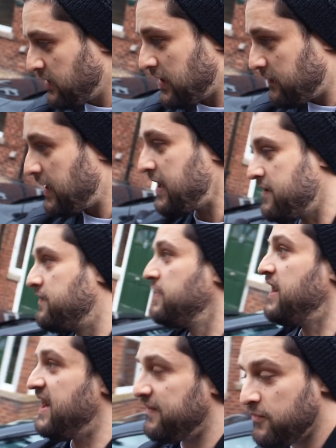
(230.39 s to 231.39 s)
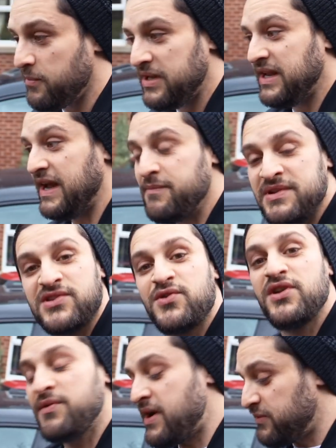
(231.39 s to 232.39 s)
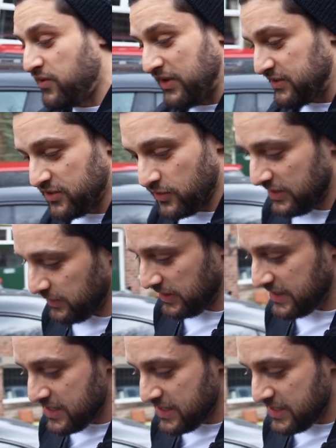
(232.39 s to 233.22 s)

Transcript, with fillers: I have. I haven't been, I haven't been screwing around. I don't know, anyway.